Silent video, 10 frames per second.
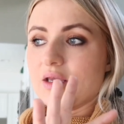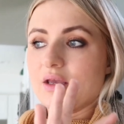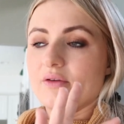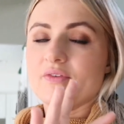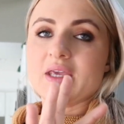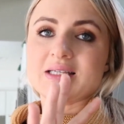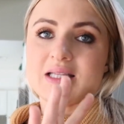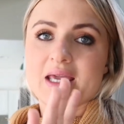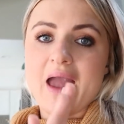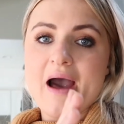if he has
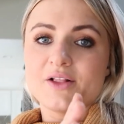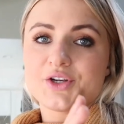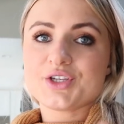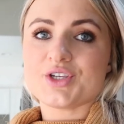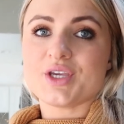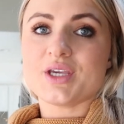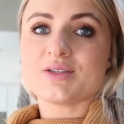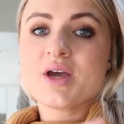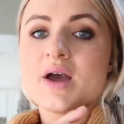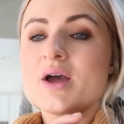like
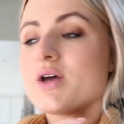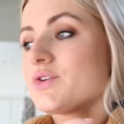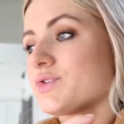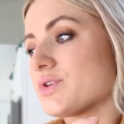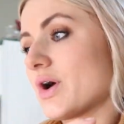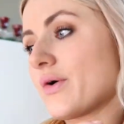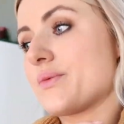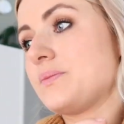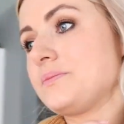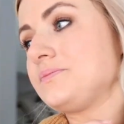allergies.
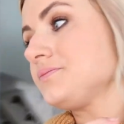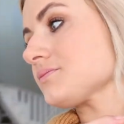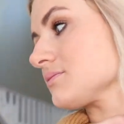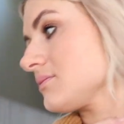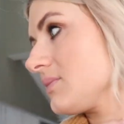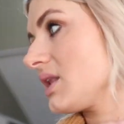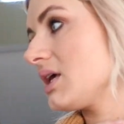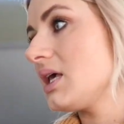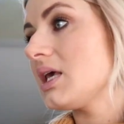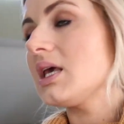So
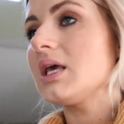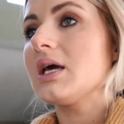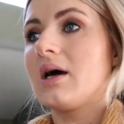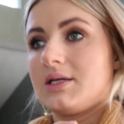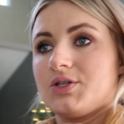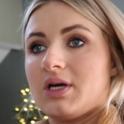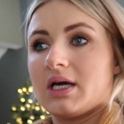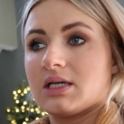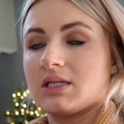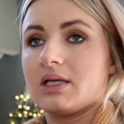he had to
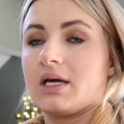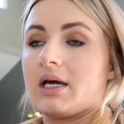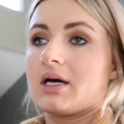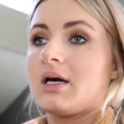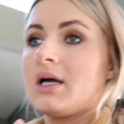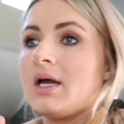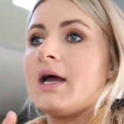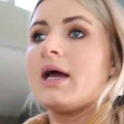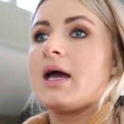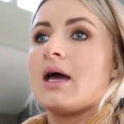get like
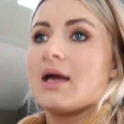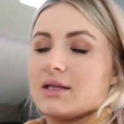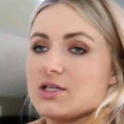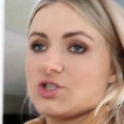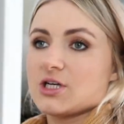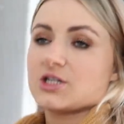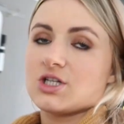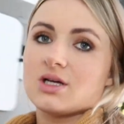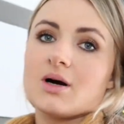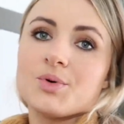an
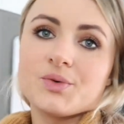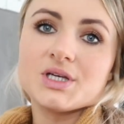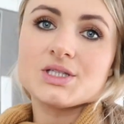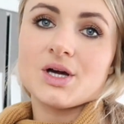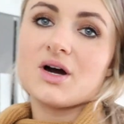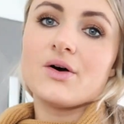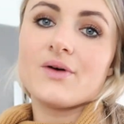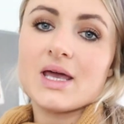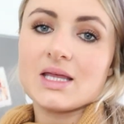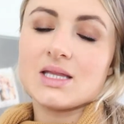injection a couple weeks ago
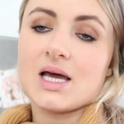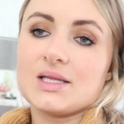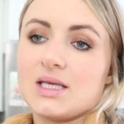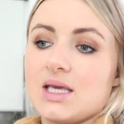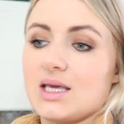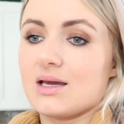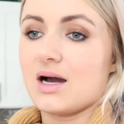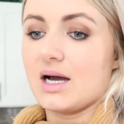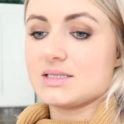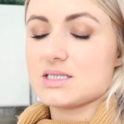and then he
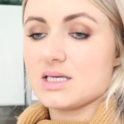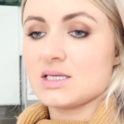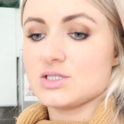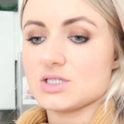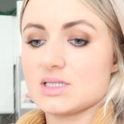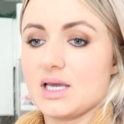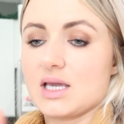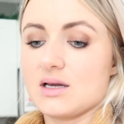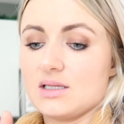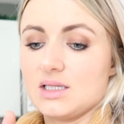got just
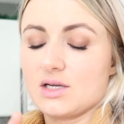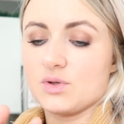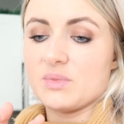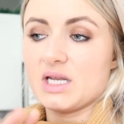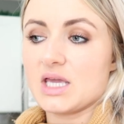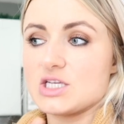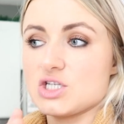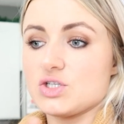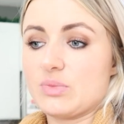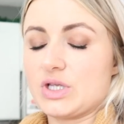like liquid
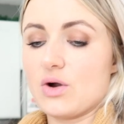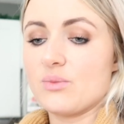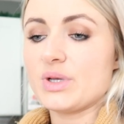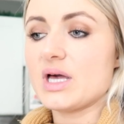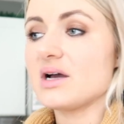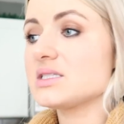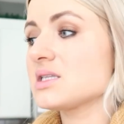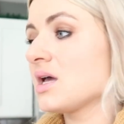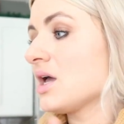medication to bring home with us